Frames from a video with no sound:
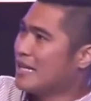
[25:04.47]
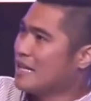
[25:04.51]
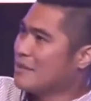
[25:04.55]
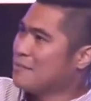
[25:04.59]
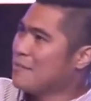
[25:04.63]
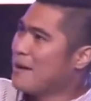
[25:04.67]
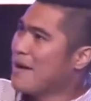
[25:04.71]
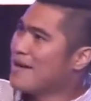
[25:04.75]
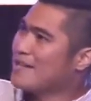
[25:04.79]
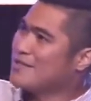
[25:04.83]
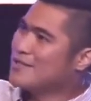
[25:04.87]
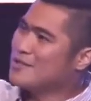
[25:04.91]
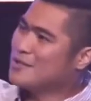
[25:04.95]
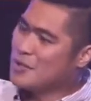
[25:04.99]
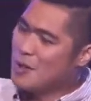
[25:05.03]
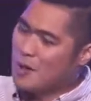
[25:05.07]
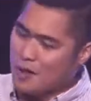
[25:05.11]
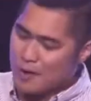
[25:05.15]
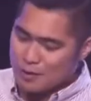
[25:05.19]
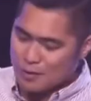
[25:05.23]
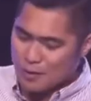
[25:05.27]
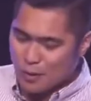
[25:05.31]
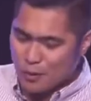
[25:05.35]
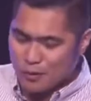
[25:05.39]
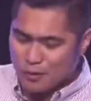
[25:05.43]
and man's
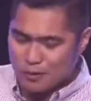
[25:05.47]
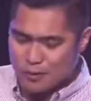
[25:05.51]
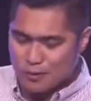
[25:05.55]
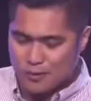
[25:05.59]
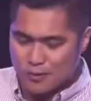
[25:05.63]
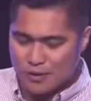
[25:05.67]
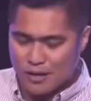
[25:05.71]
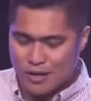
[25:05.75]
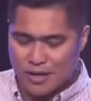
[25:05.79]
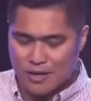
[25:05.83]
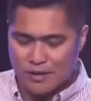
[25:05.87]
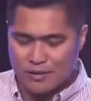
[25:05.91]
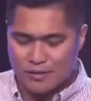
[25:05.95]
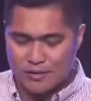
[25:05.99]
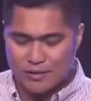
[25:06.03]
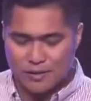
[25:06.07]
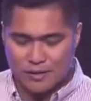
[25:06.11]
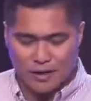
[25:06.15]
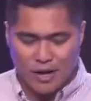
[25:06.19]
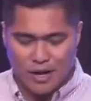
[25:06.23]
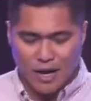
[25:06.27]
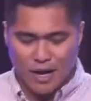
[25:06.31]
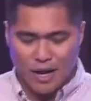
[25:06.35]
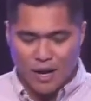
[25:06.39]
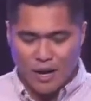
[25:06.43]
heart all
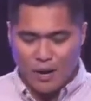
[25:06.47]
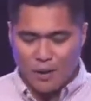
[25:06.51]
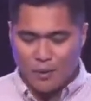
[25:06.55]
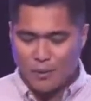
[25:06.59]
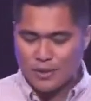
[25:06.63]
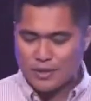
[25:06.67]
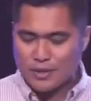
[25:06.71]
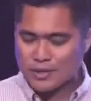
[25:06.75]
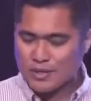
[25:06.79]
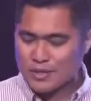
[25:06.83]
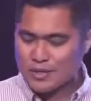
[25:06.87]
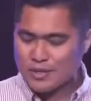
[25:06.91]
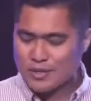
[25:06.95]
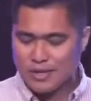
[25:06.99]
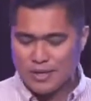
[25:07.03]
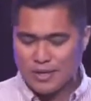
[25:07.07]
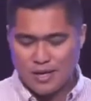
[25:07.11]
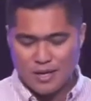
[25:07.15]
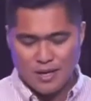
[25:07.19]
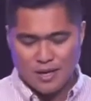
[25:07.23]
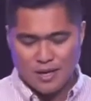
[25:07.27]
together, which